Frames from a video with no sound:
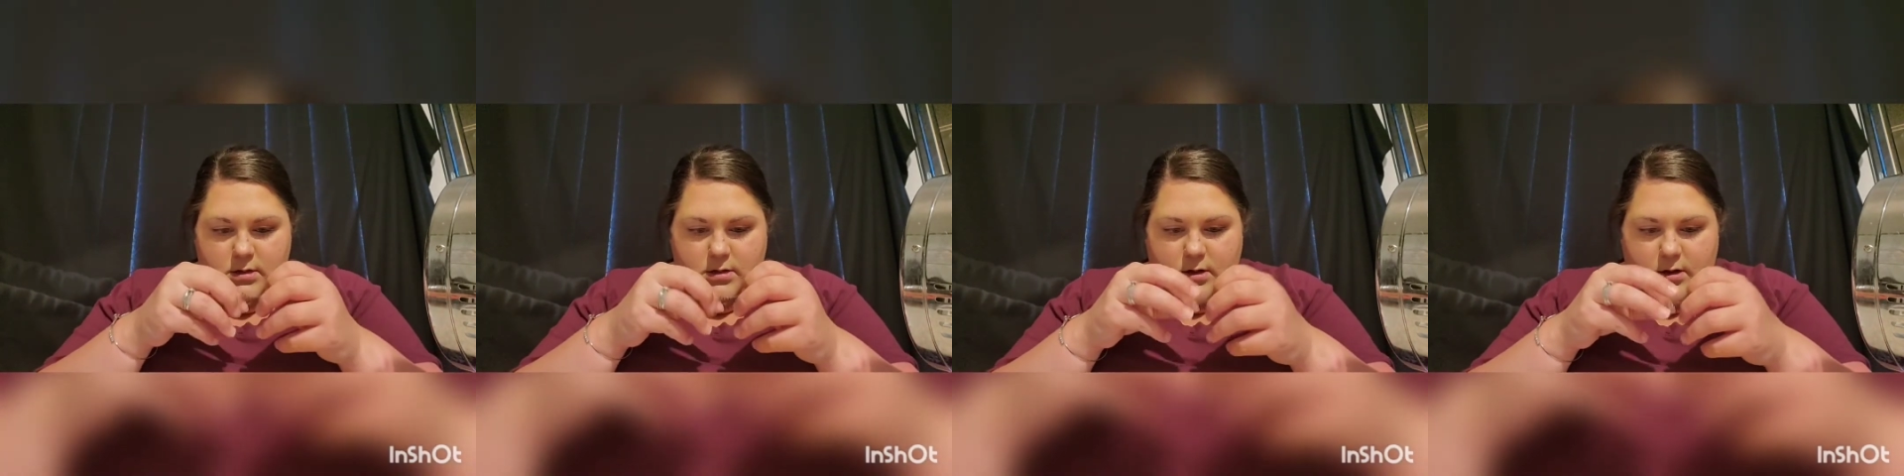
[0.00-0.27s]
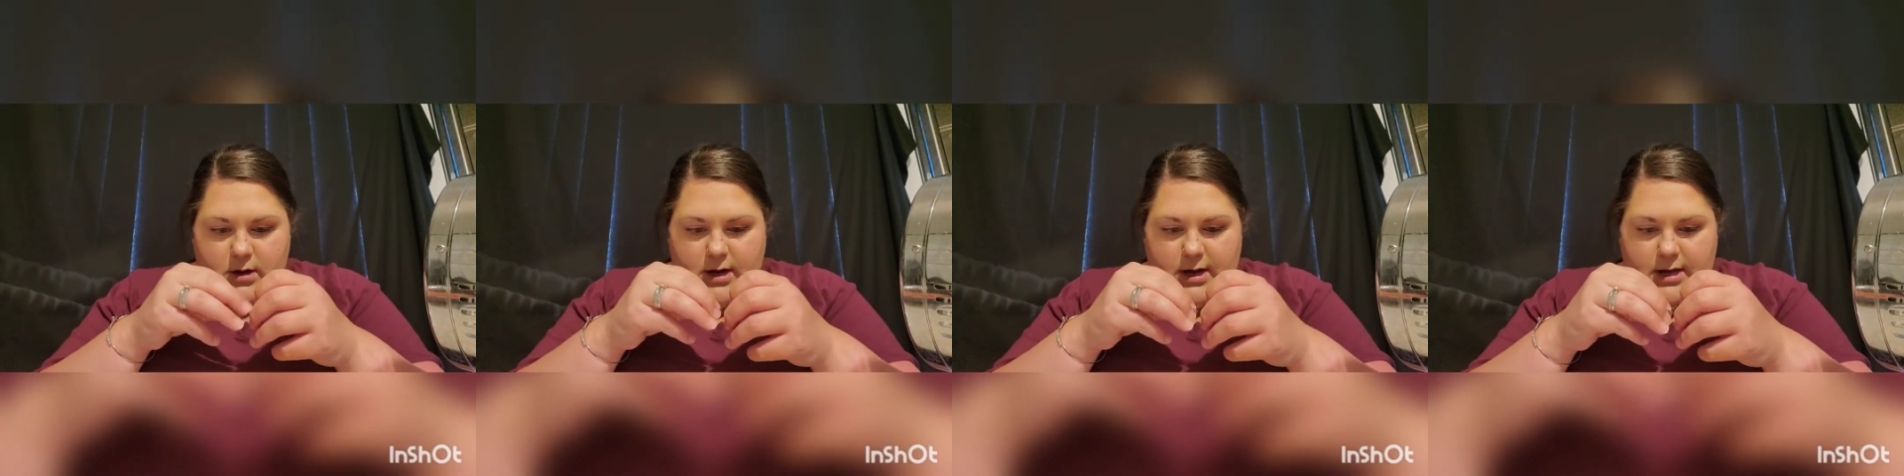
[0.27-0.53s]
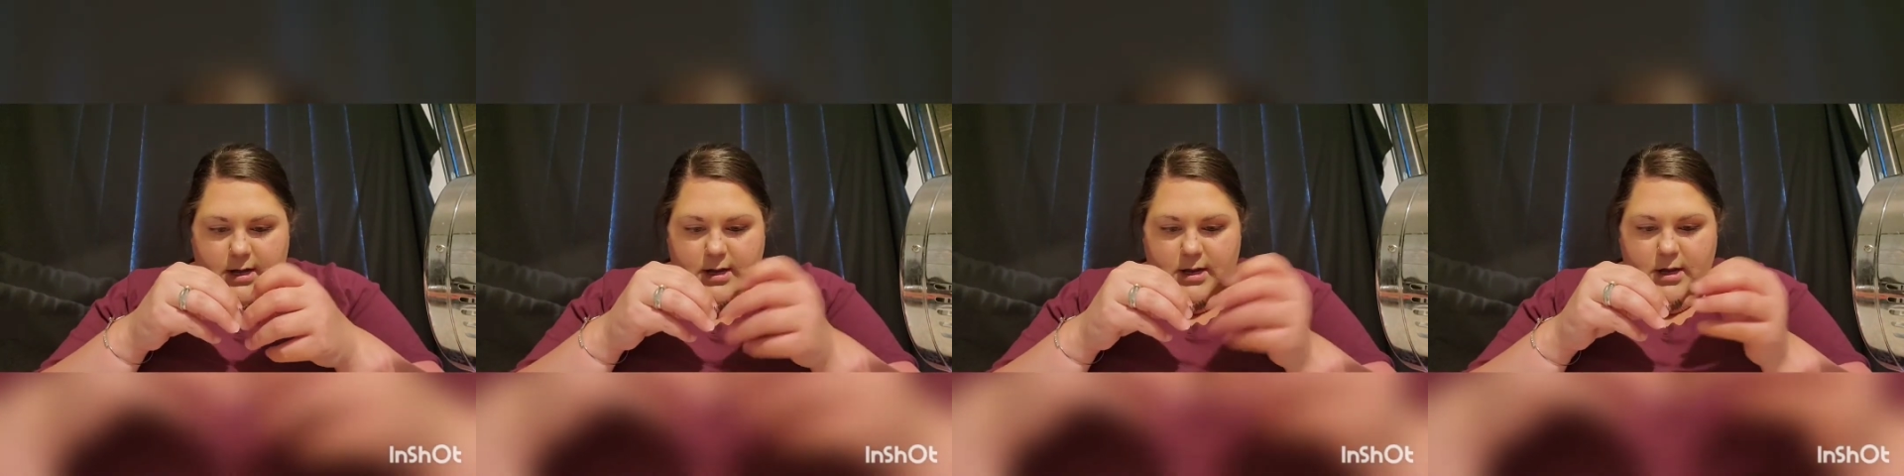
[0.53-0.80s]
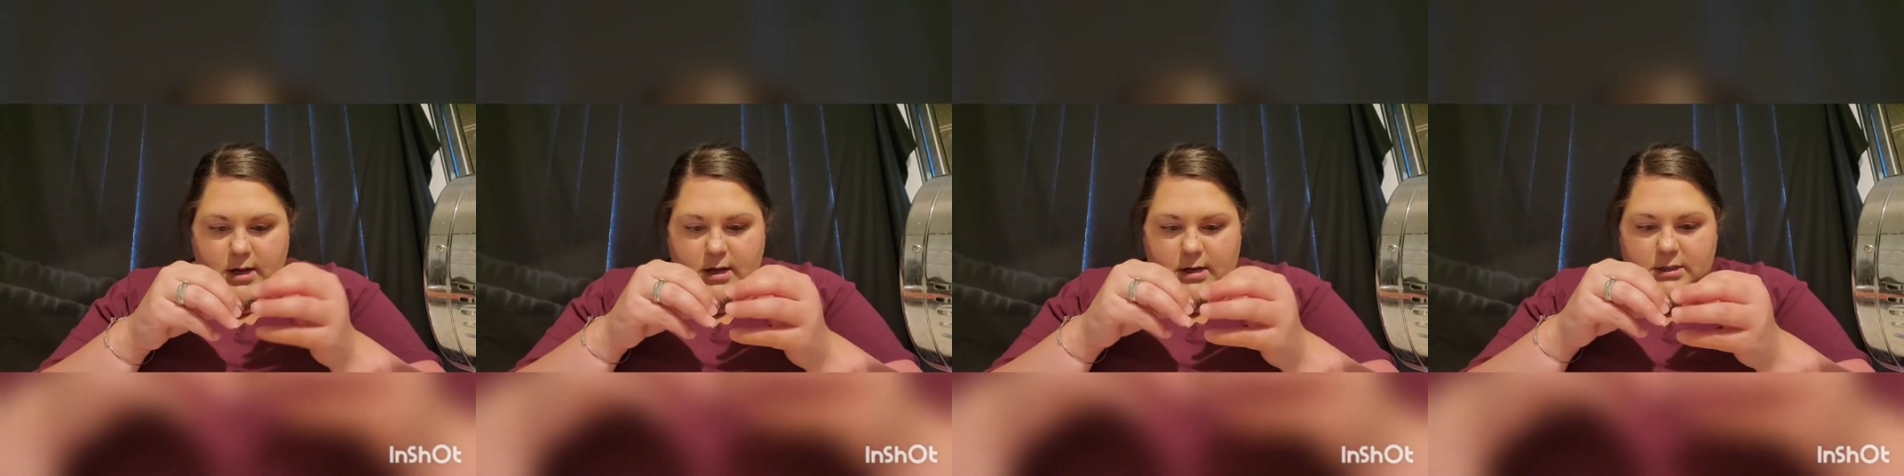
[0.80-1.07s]
All right.
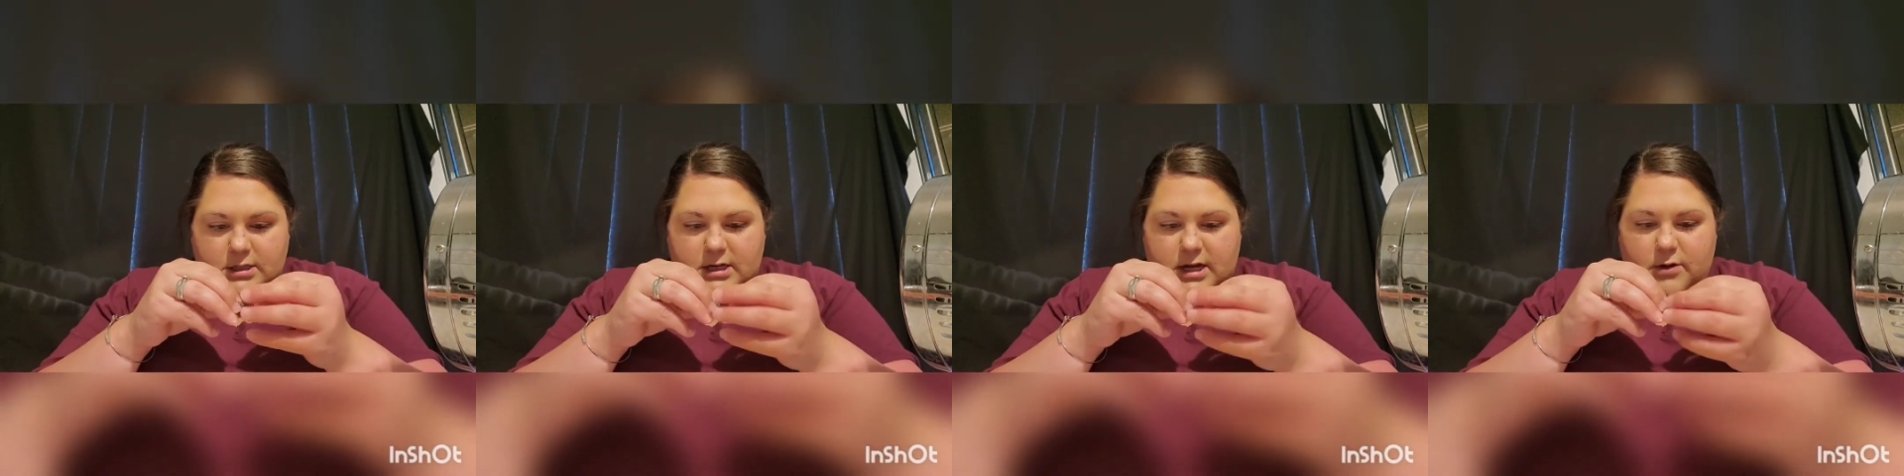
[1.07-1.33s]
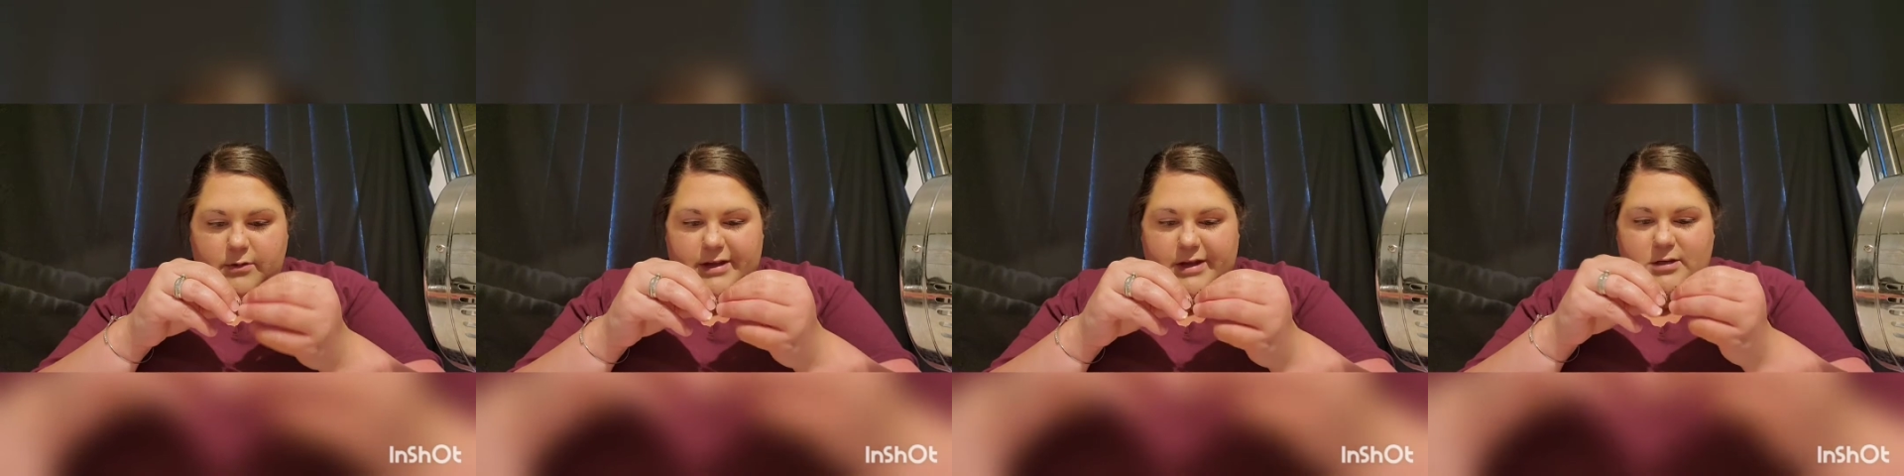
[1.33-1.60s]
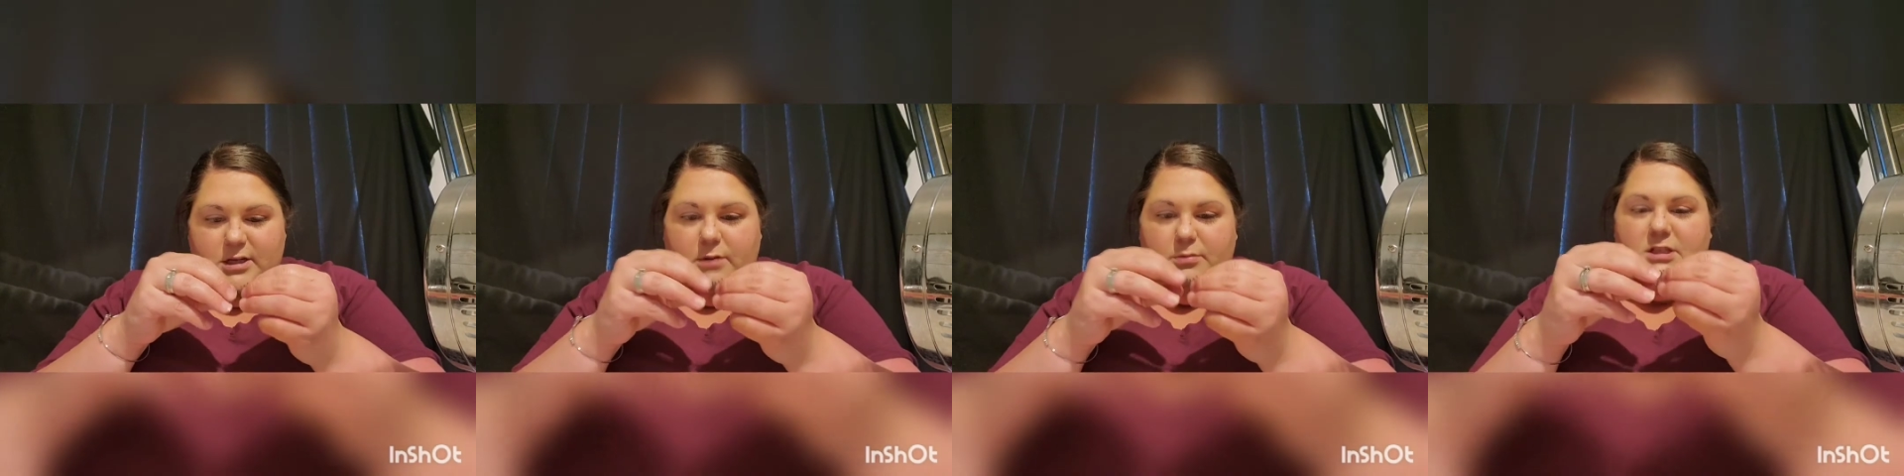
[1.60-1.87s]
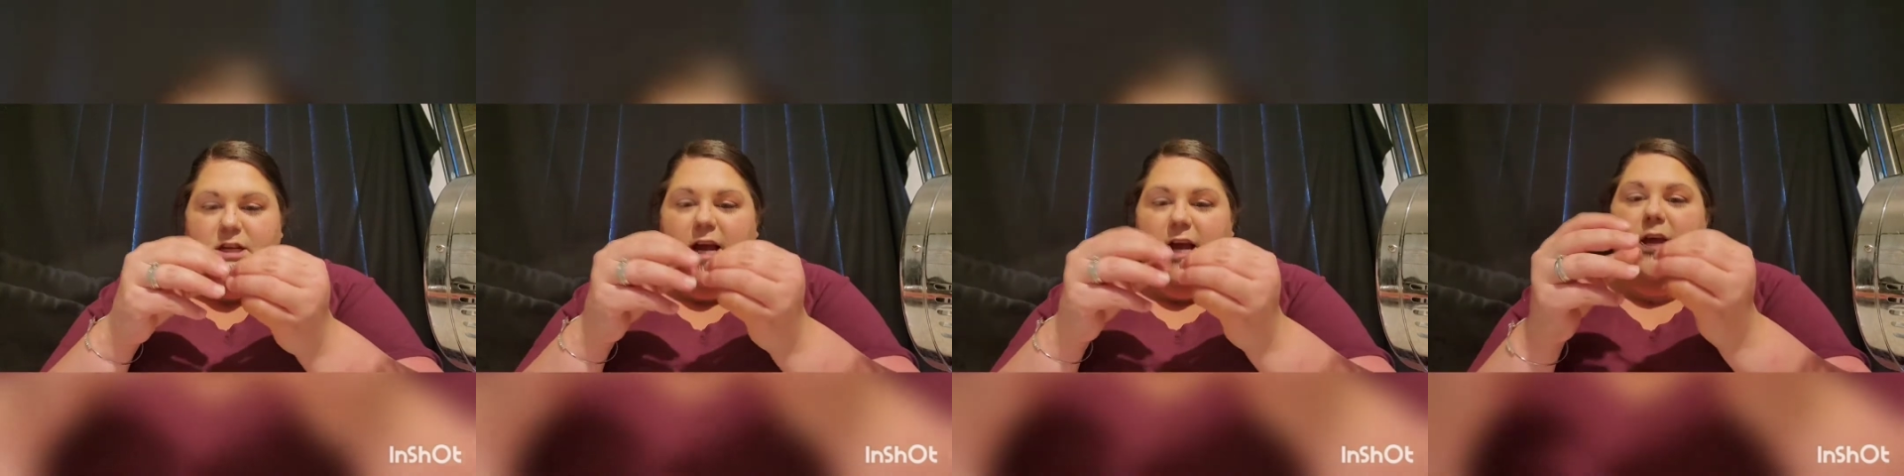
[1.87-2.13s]
So now when you're double
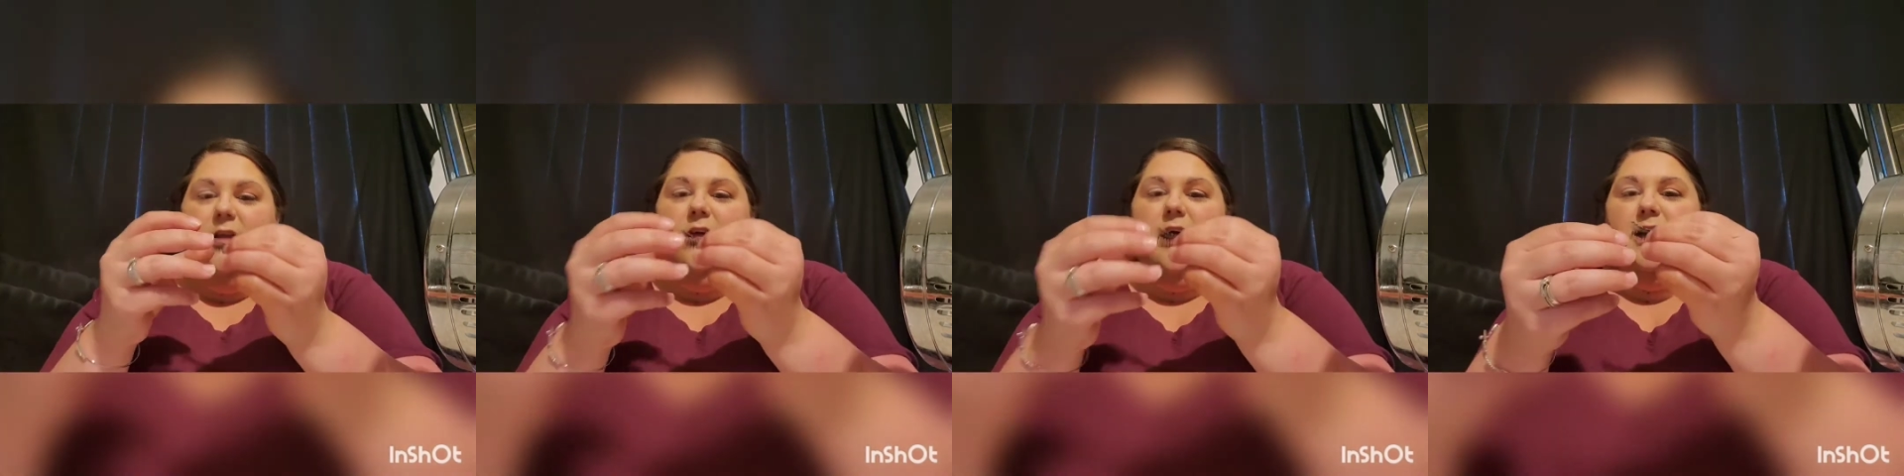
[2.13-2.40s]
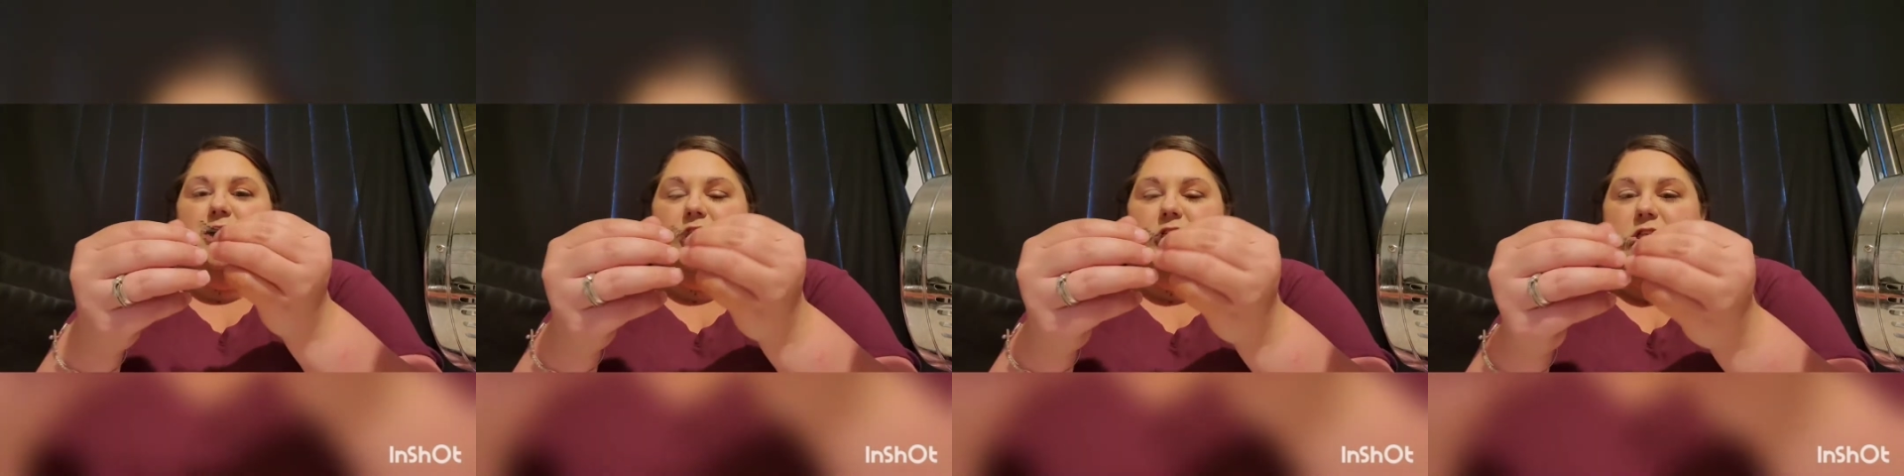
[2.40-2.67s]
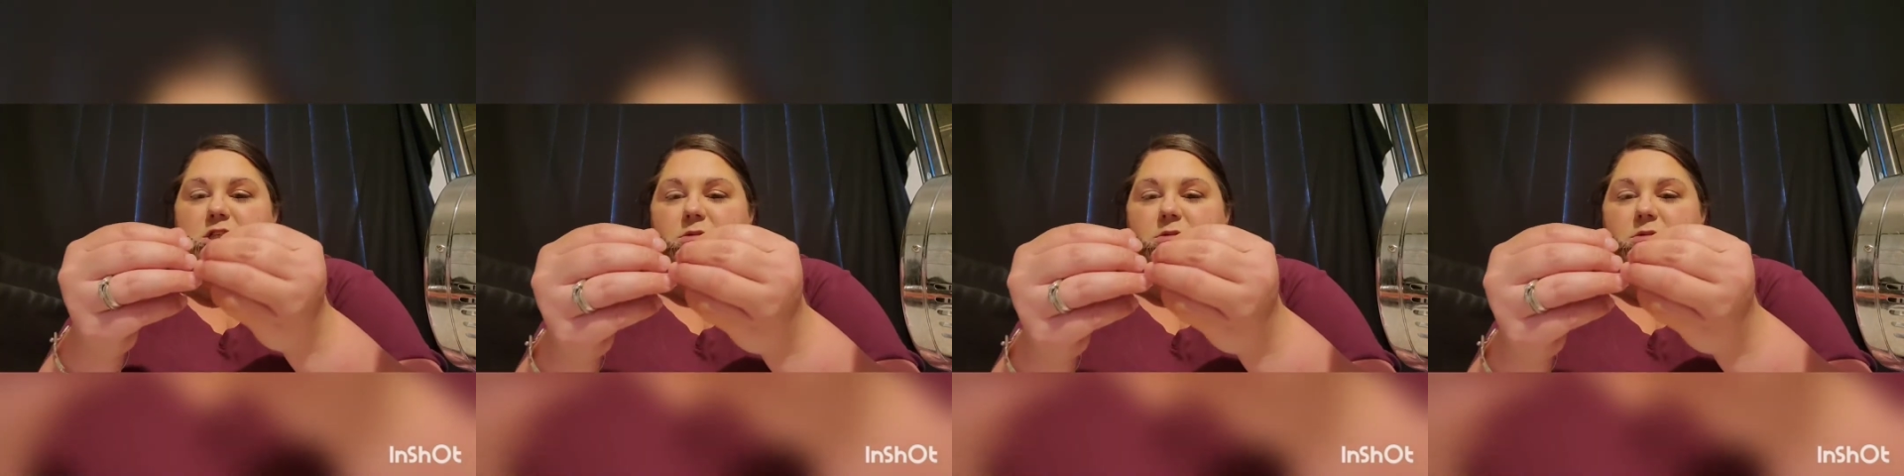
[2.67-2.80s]
stacking lashes,